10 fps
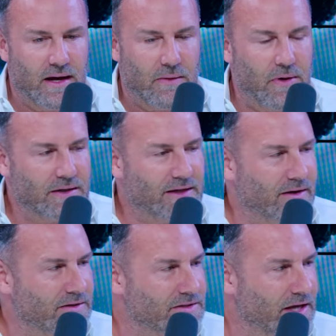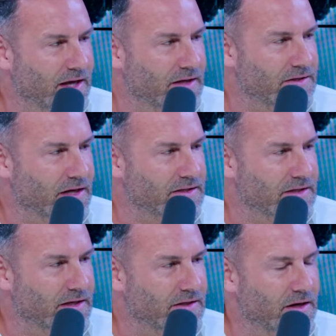I walked out on stage and I
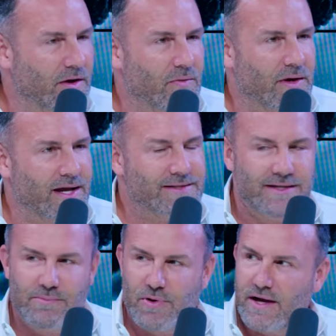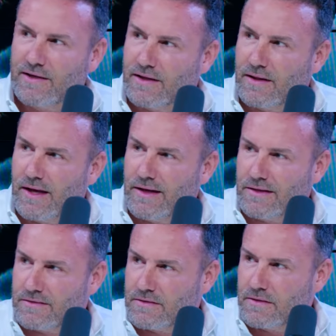said, you know, when I see pregnant
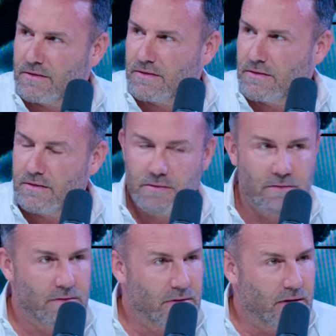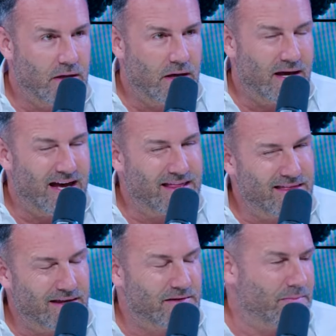ladies, I
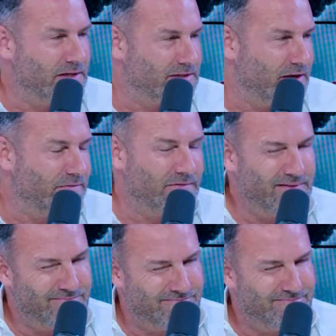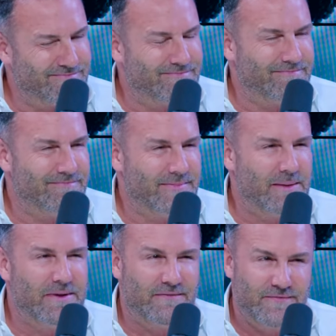think to myself,
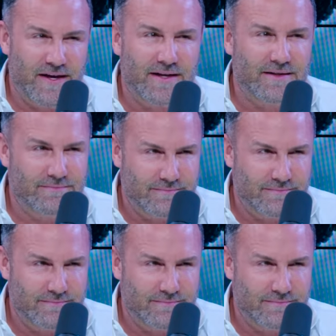they've been fucking.